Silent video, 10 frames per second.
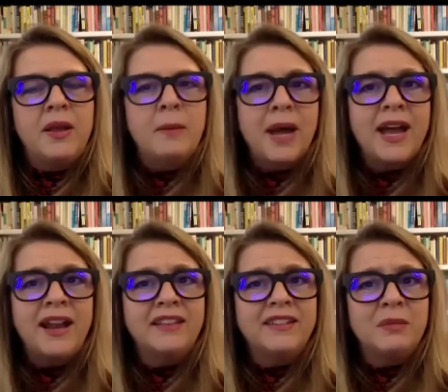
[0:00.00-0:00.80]

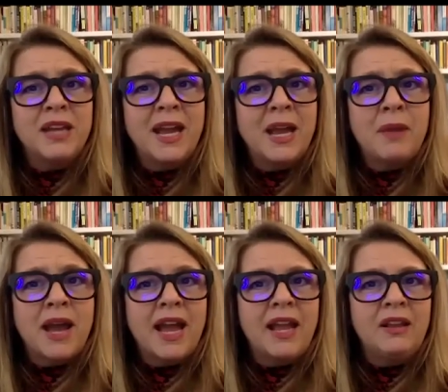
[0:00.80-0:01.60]
but at the same time
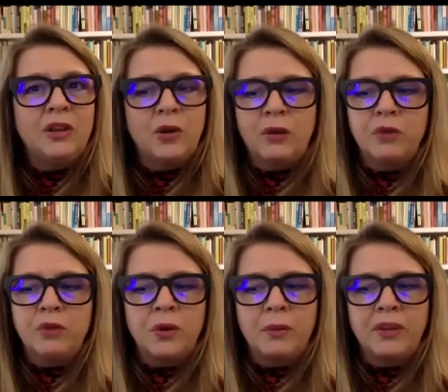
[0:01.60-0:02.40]
i you know i
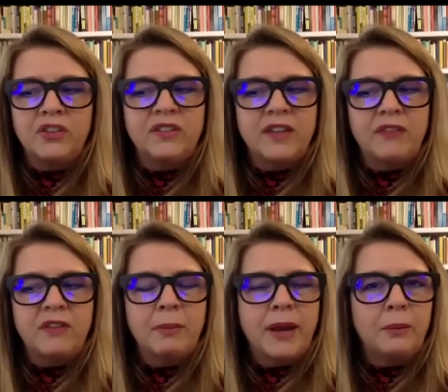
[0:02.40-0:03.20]
wrote a bunch of stuff
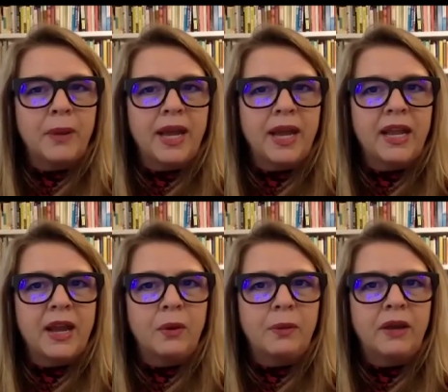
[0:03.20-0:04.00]
about my
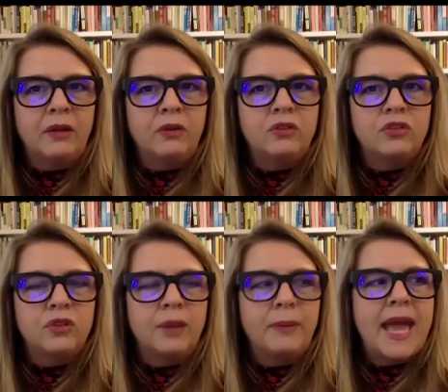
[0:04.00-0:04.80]
Outward Bound
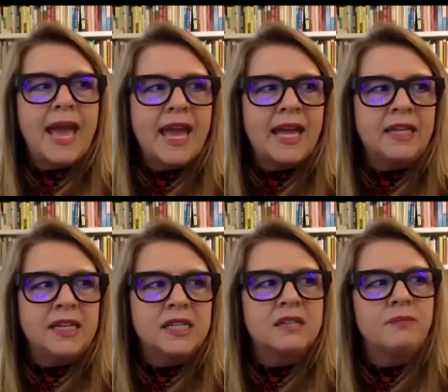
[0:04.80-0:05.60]
trip
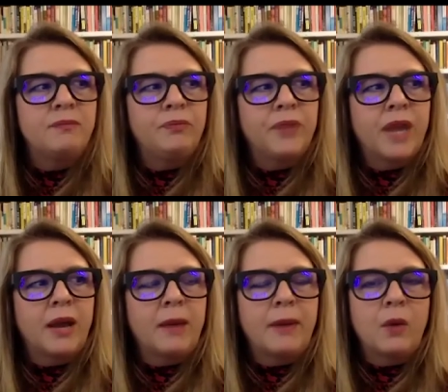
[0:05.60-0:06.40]
and uh,
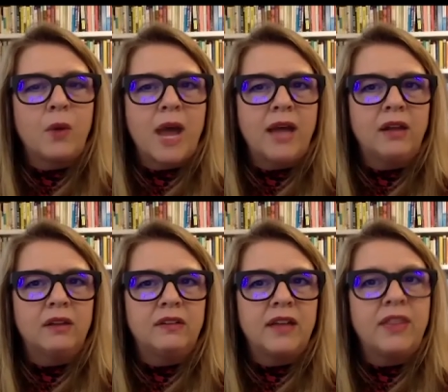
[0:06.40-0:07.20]
about
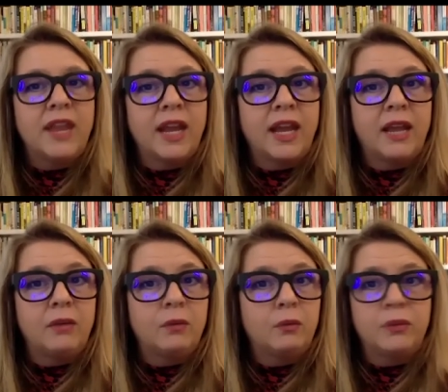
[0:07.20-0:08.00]
wilds and then i
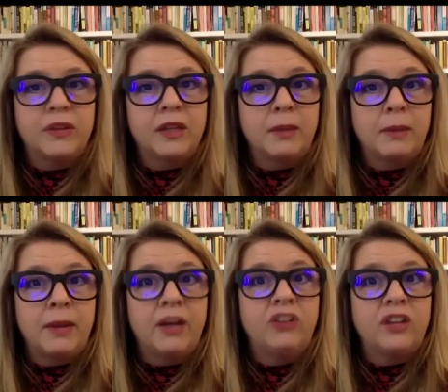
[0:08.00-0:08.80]
suddenly my
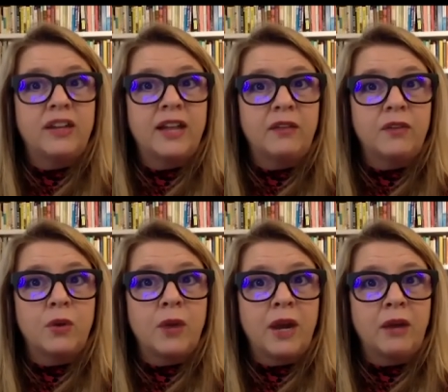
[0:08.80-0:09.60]
marriage ended out of
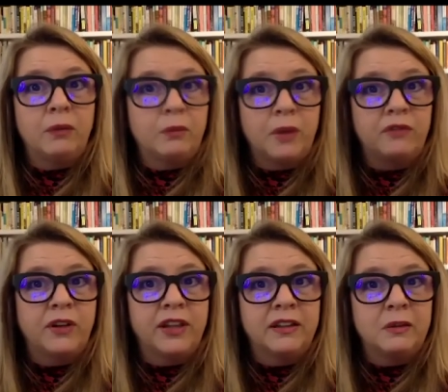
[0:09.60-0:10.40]
nowhere what it
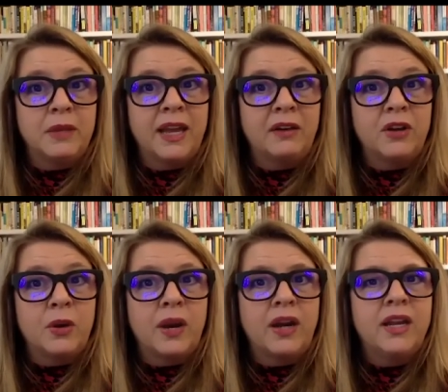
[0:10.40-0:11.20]
felt like to me out of
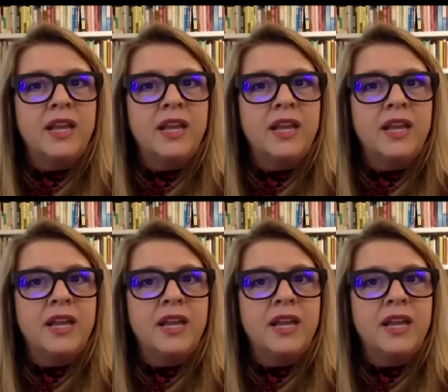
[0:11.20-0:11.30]
nowhere